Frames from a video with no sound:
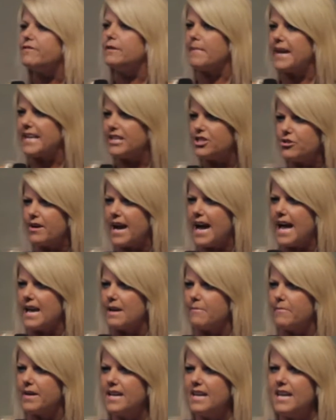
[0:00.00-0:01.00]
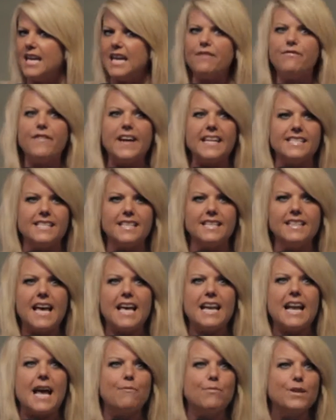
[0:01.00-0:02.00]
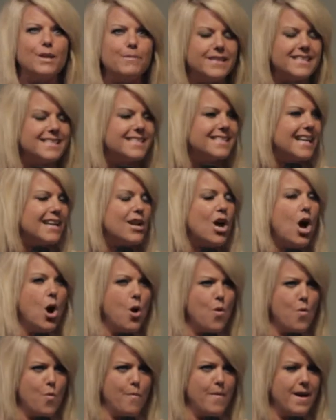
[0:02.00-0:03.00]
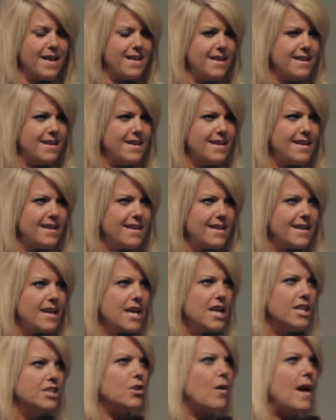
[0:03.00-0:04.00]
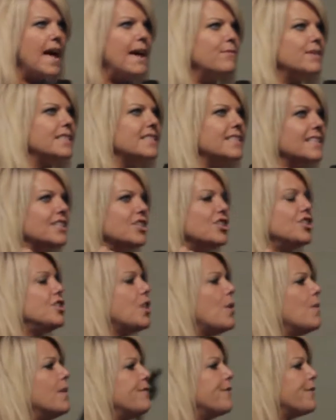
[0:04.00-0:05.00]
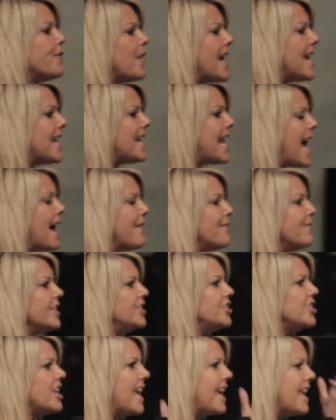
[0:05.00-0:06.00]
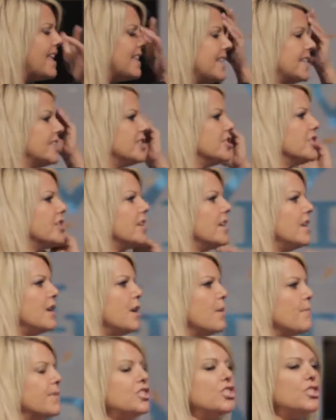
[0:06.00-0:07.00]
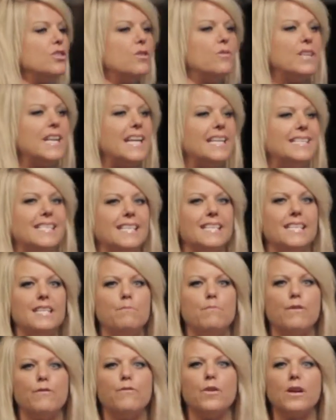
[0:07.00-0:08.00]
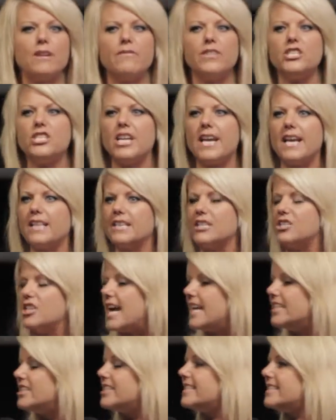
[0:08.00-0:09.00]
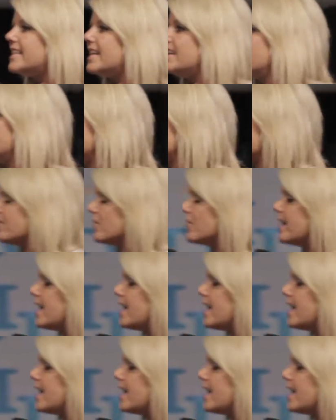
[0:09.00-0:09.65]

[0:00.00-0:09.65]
for my tribe. If I did that, I would have been sent home. So I was so afraid every challenge. But you know what I did? Before every challenge, I just said to myself,